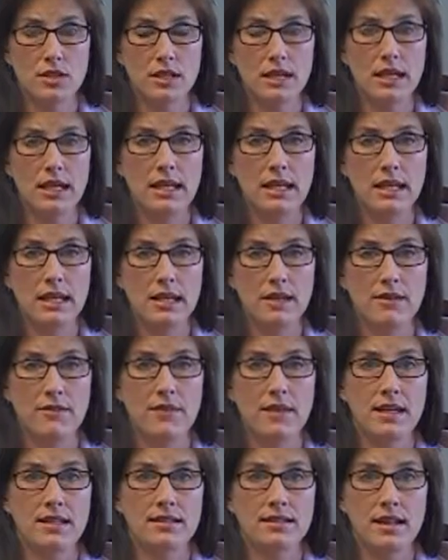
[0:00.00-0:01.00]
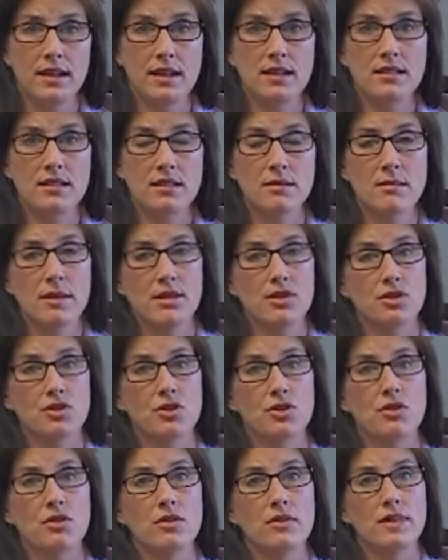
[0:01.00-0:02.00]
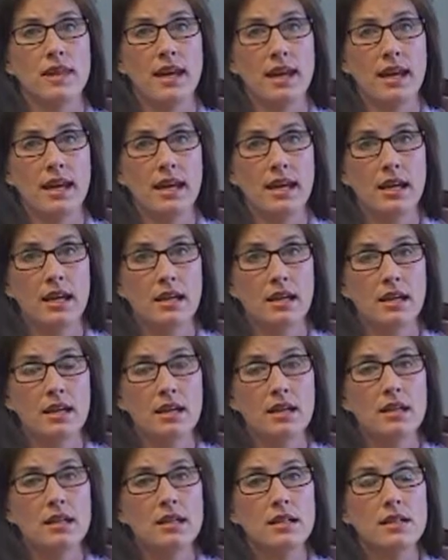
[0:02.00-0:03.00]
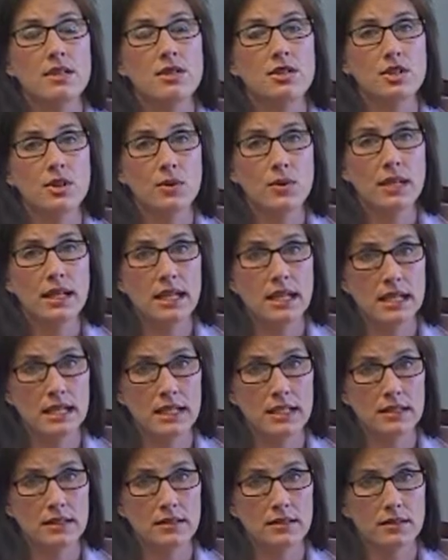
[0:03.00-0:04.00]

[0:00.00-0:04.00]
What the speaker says: And if that second semester they do it again,